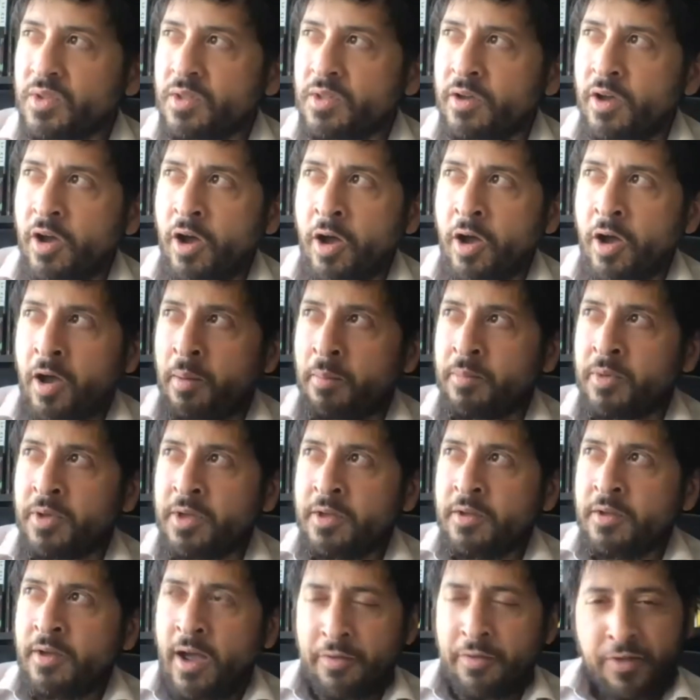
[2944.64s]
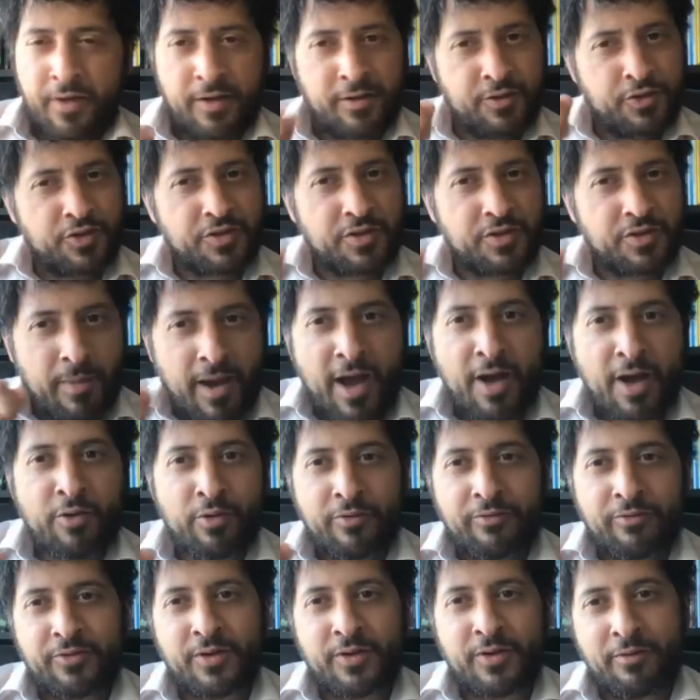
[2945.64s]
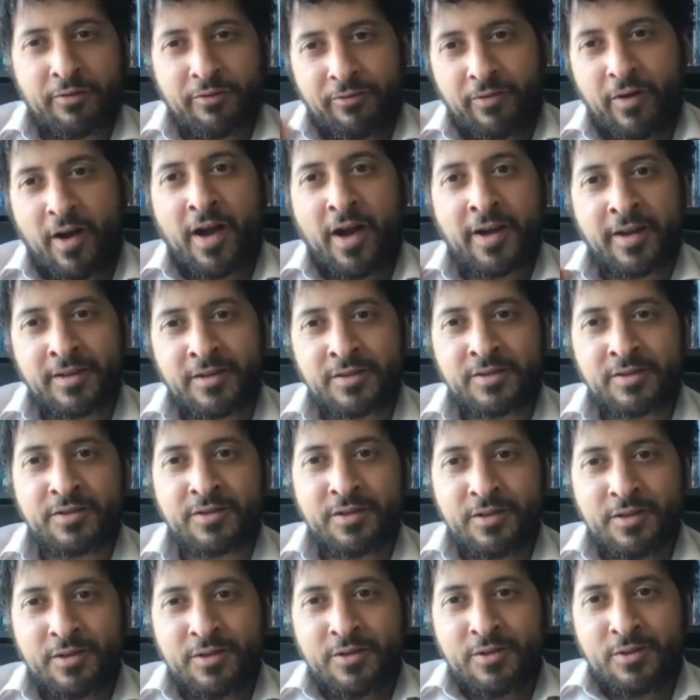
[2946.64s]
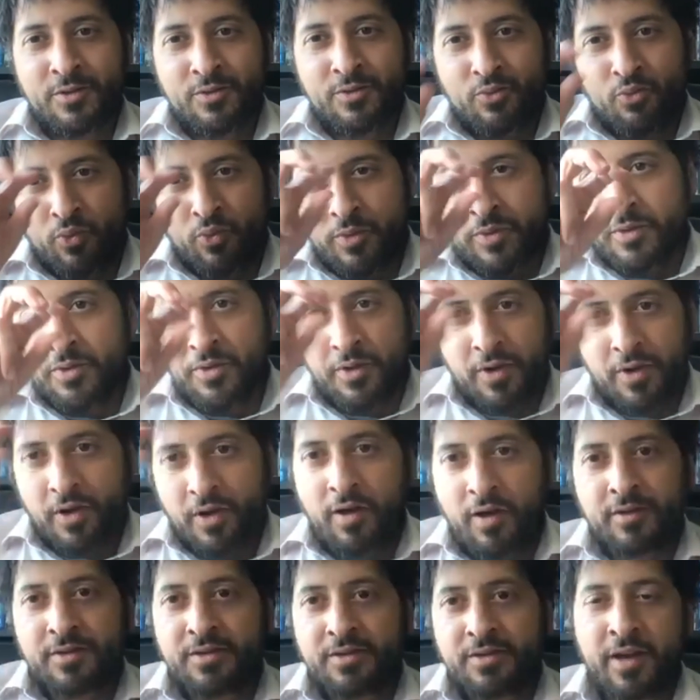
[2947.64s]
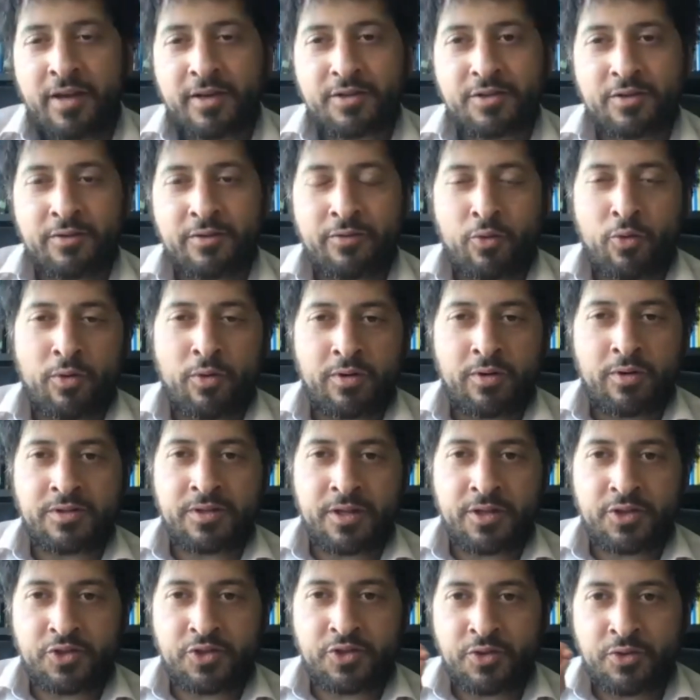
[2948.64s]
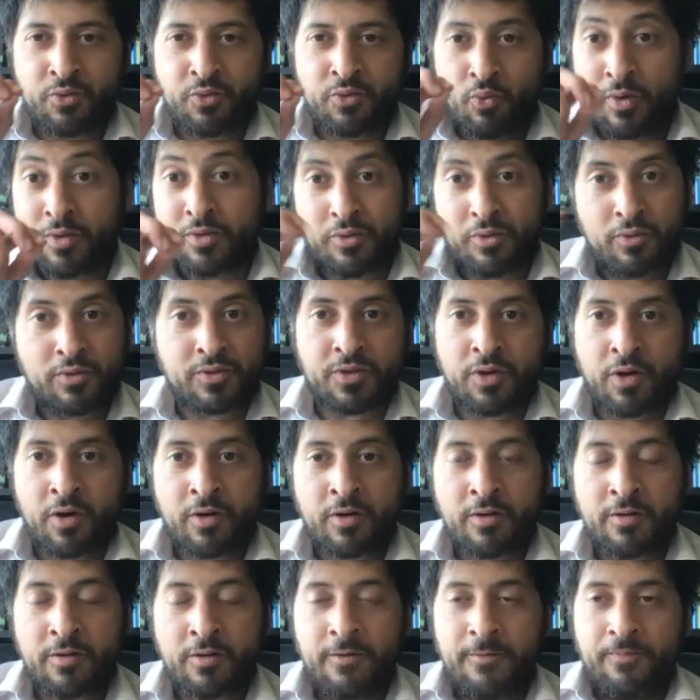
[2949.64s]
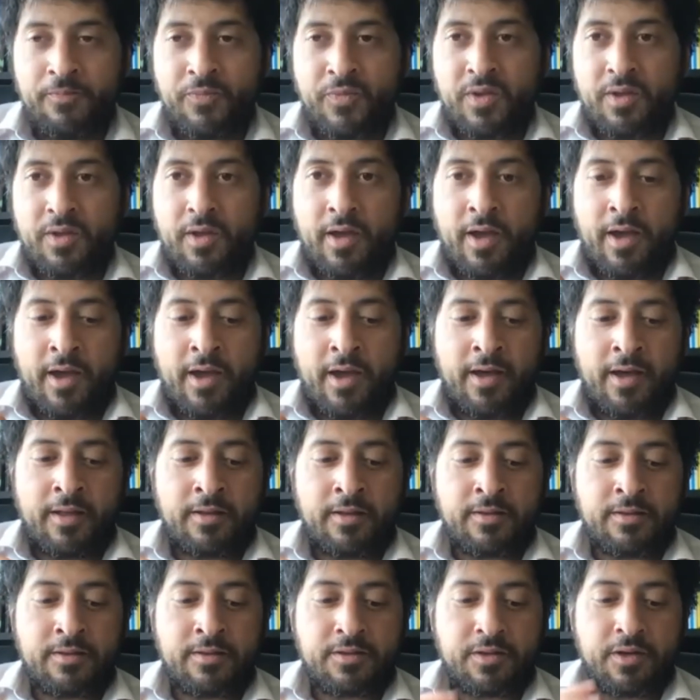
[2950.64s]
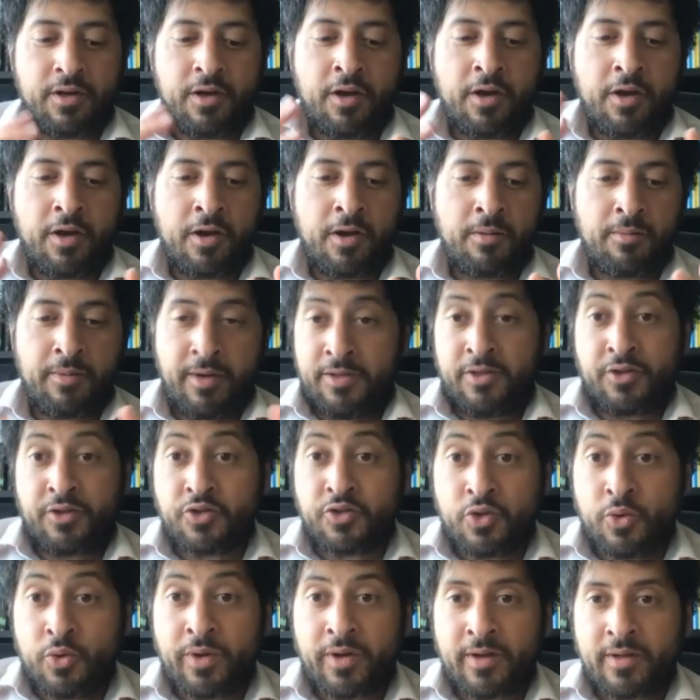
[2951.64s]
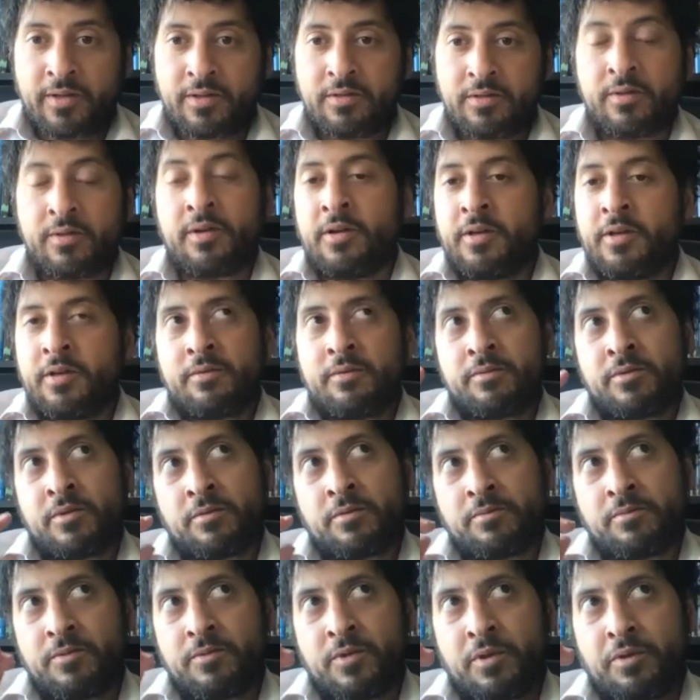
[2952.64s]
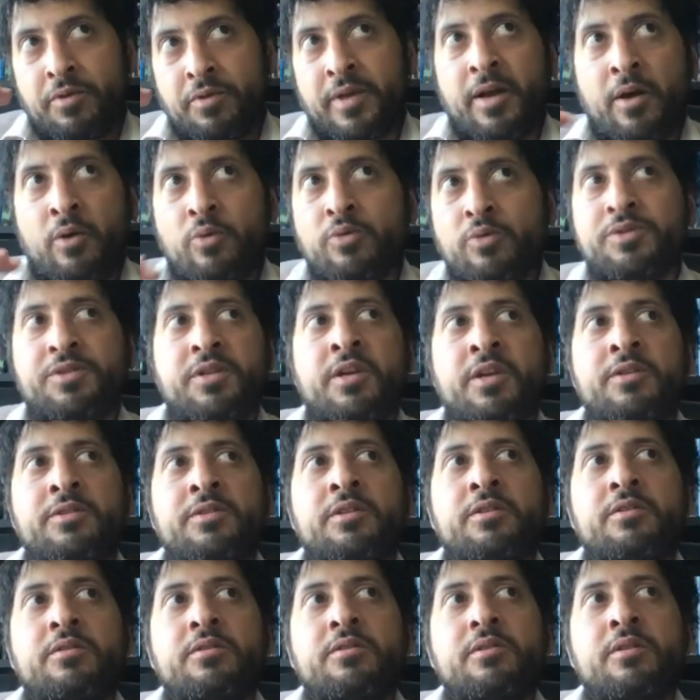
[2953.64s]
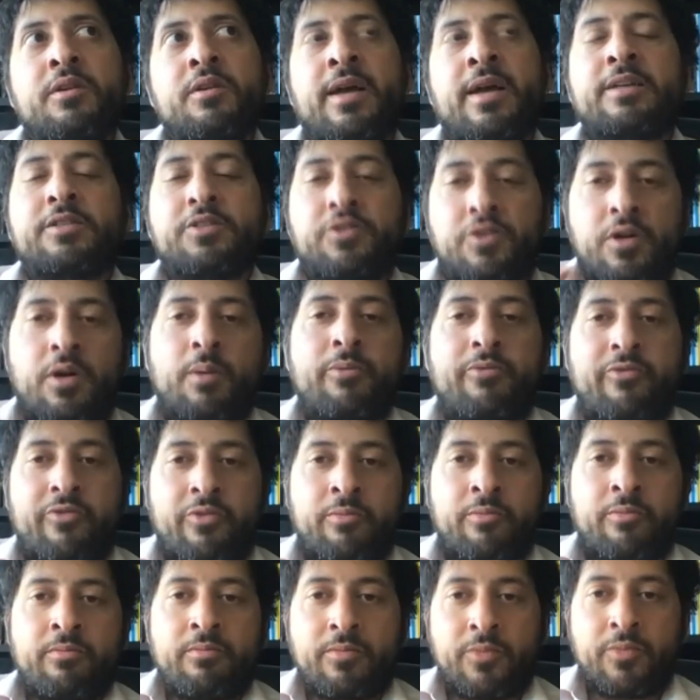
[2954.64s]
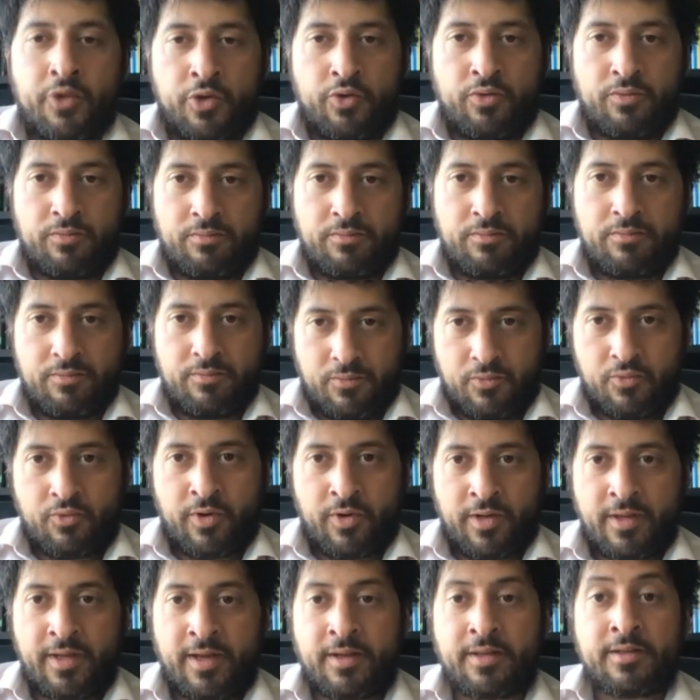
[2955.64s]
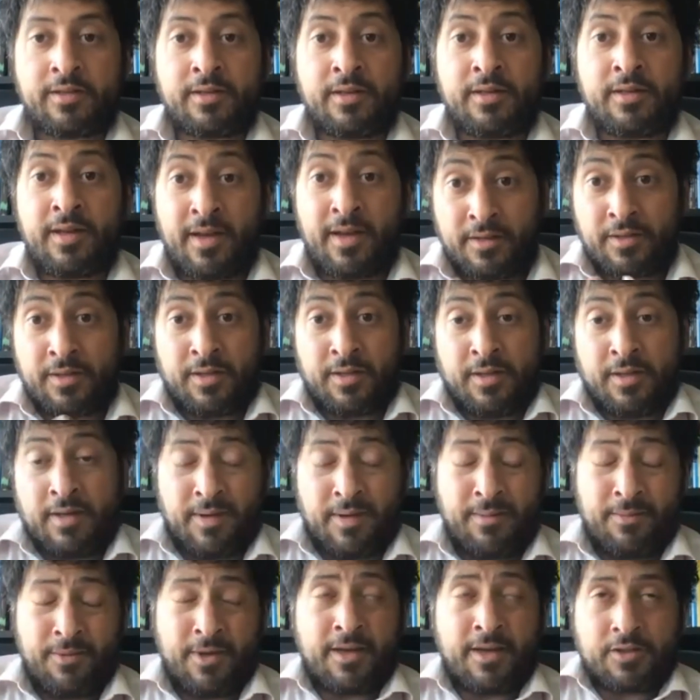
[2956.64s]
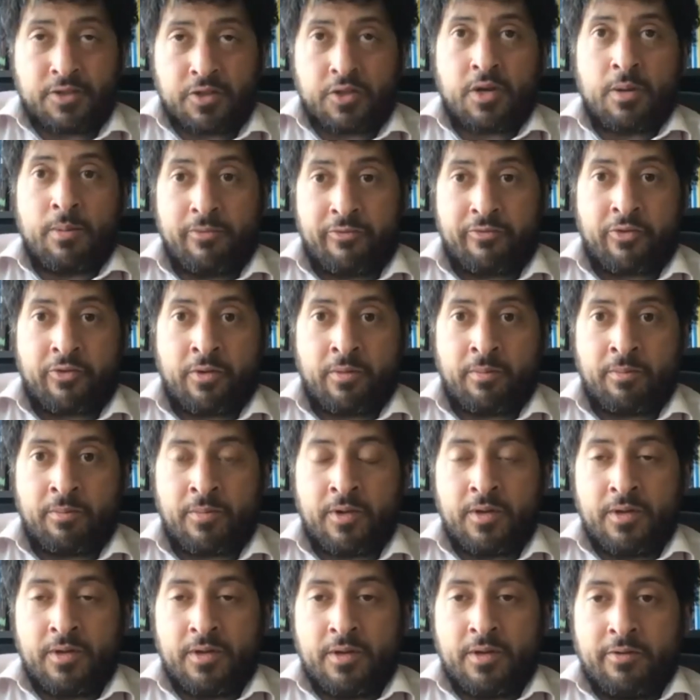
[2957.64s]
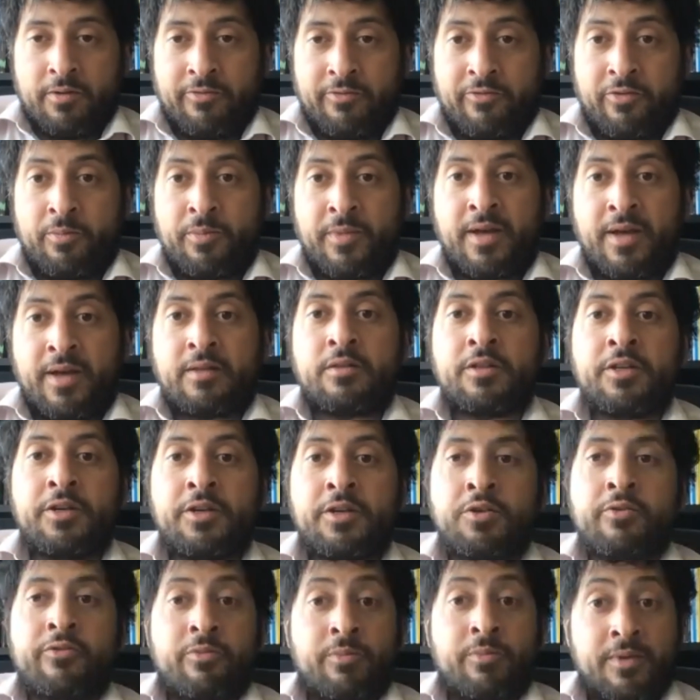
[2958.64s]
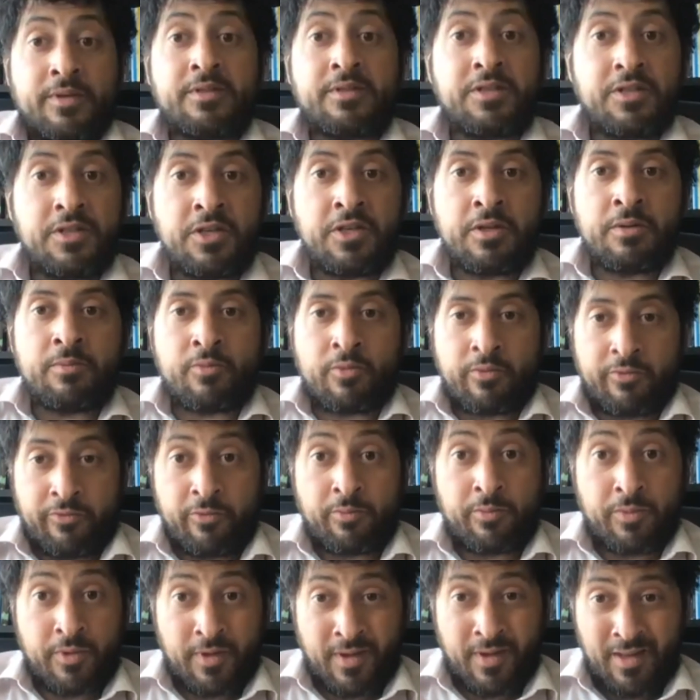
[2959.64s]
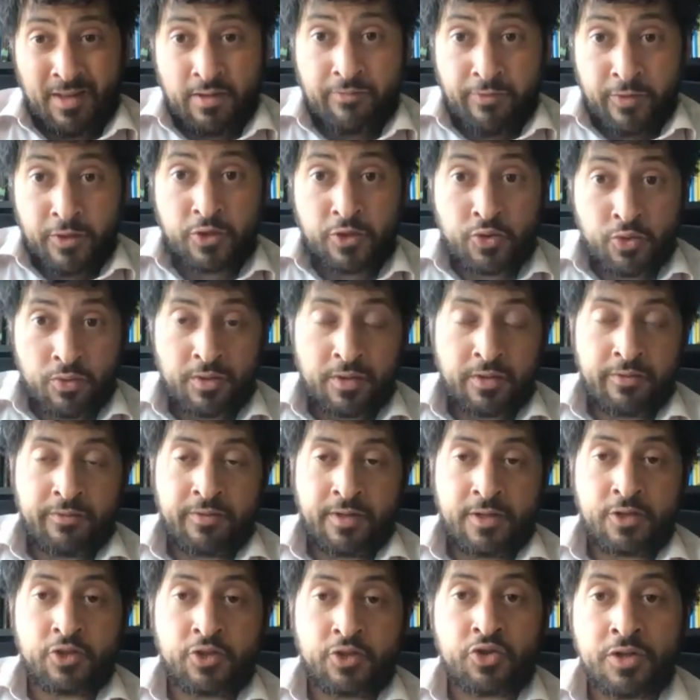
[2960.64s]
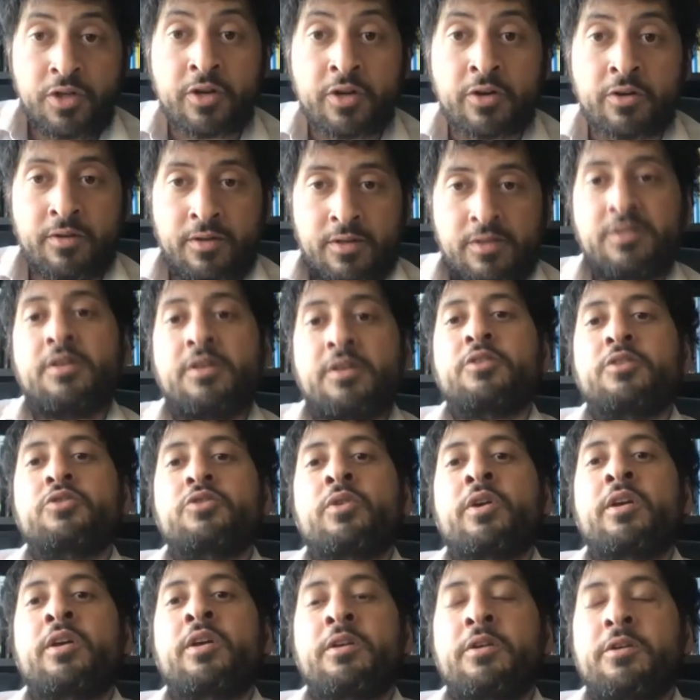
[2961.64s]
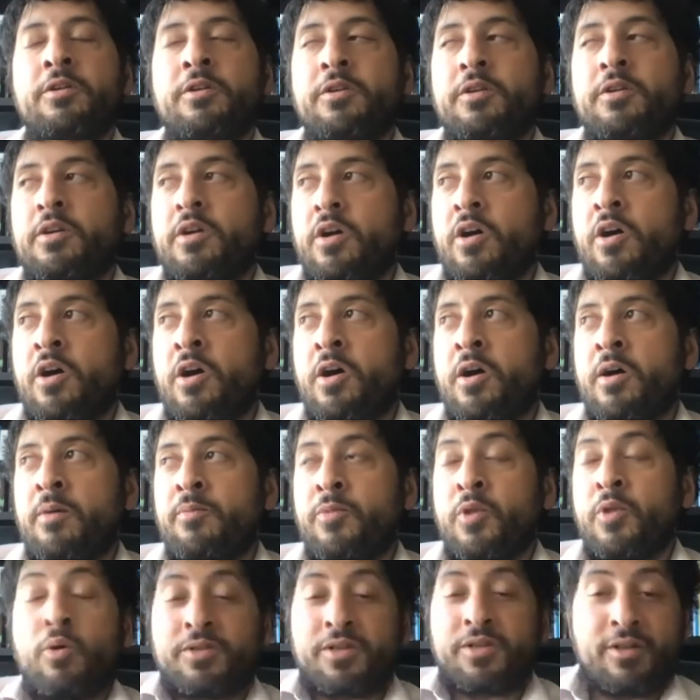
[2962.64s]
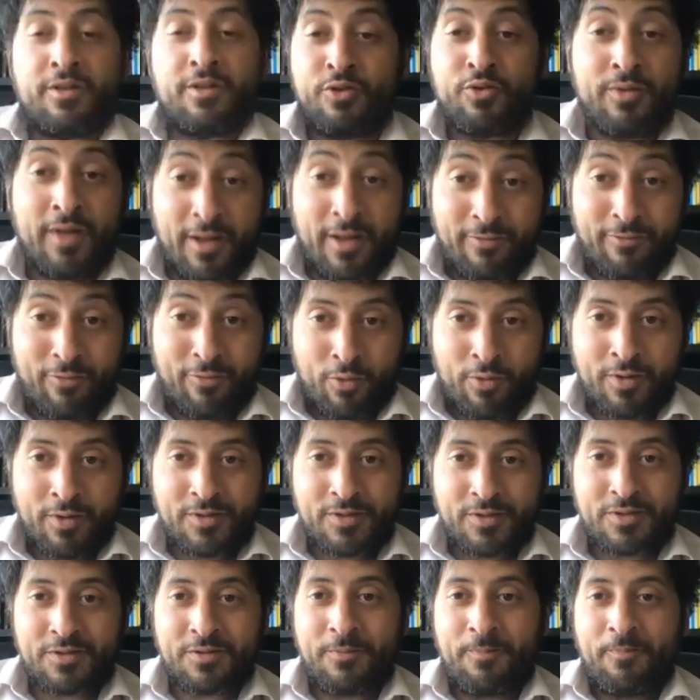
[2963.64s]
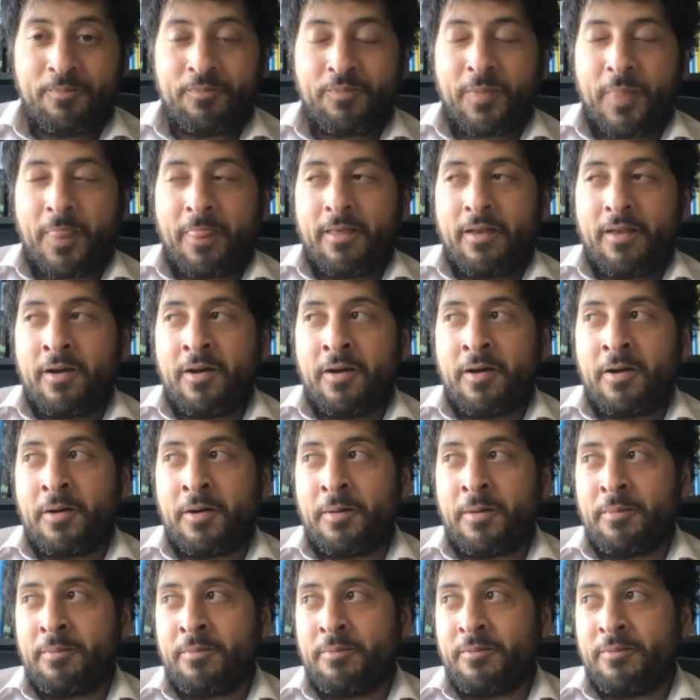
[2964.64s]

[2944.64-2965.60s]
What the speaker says: I think it's just a matter of trying to find within the context of the organization what those are, and just doing it. The thing I will say is that it has to come from you, right? Yeah, it has to come from that leader, from the team, or from the individual, even engineer in a sense, right? No one's going to do that for us. But